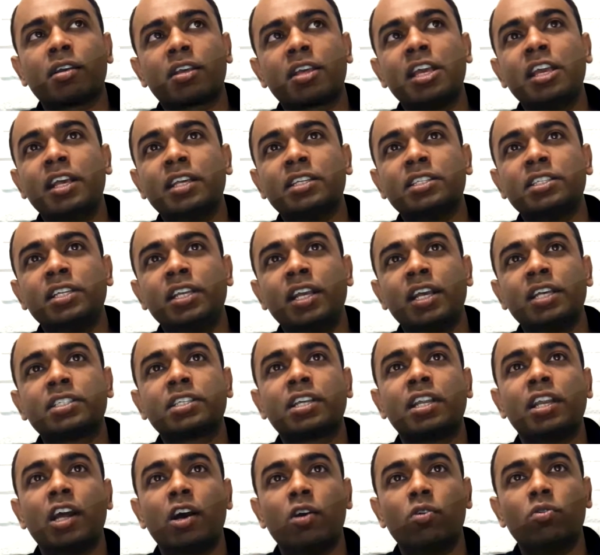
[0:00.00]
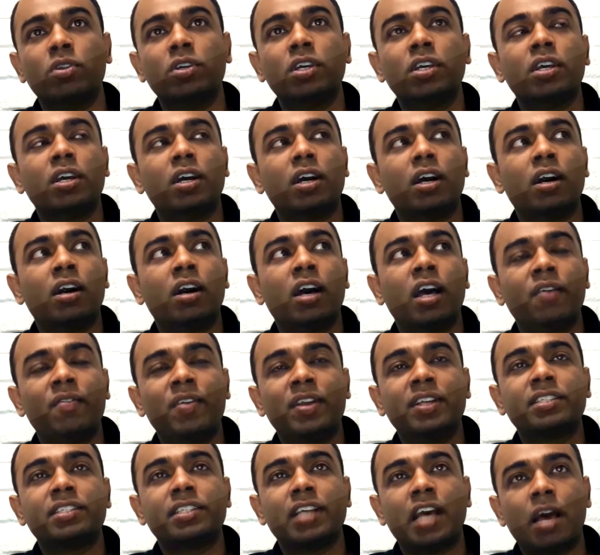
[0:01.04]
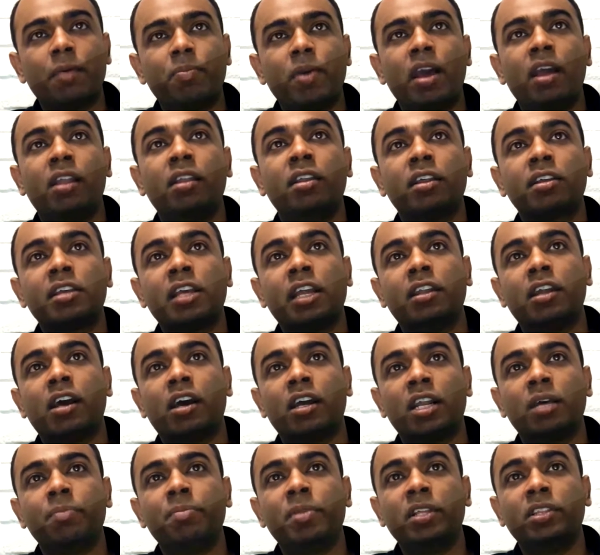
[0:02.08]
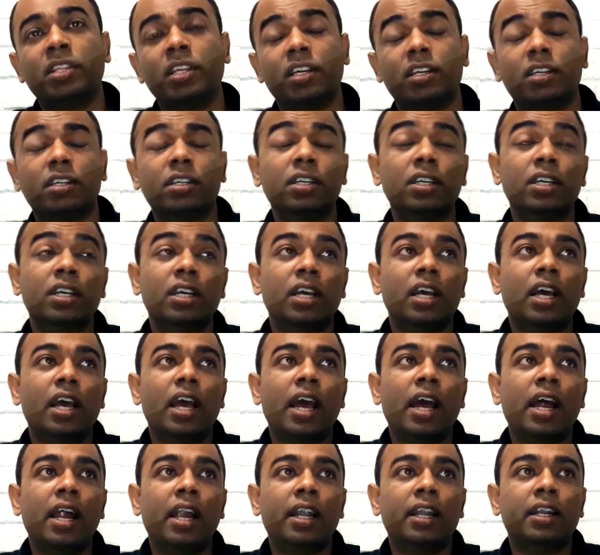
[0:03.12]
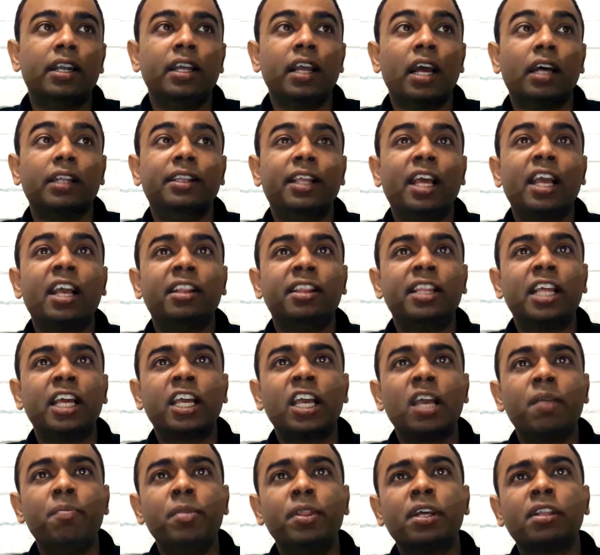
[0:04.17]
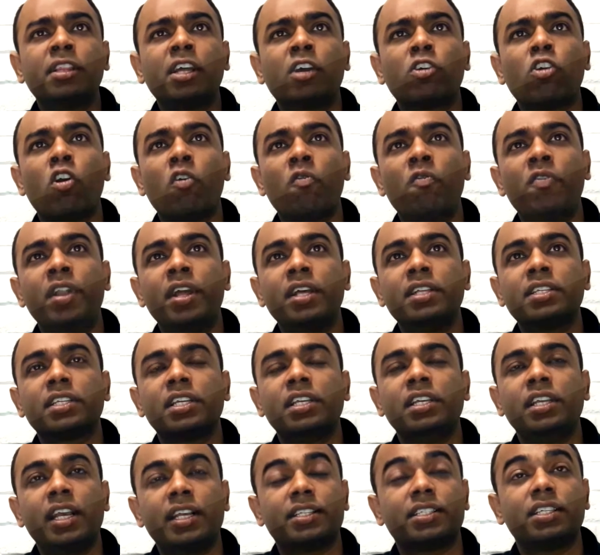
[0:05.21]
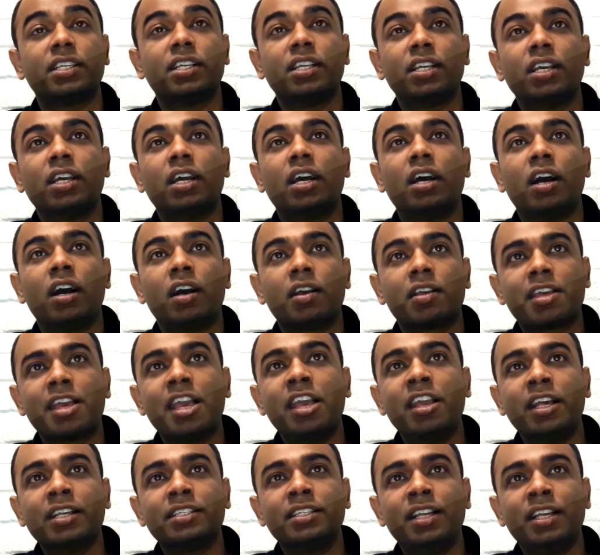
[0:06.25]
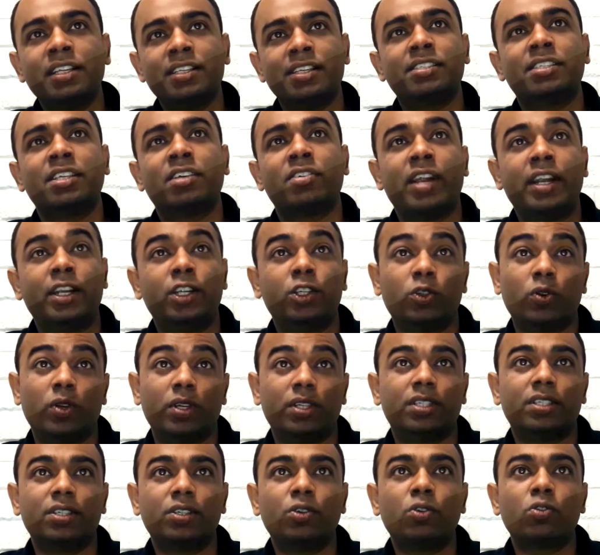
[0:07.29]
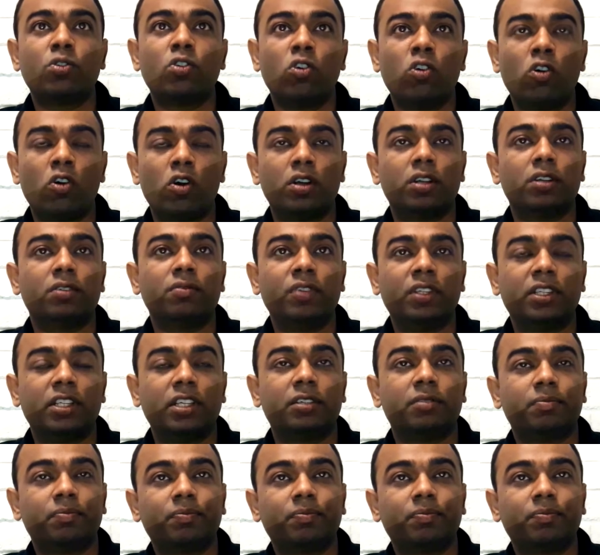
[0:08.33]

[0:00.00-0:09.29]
esds cloud having sap and kanhana being there and yeah they, they gave me the, the confidence that yes uh, is the right choice to go on with it.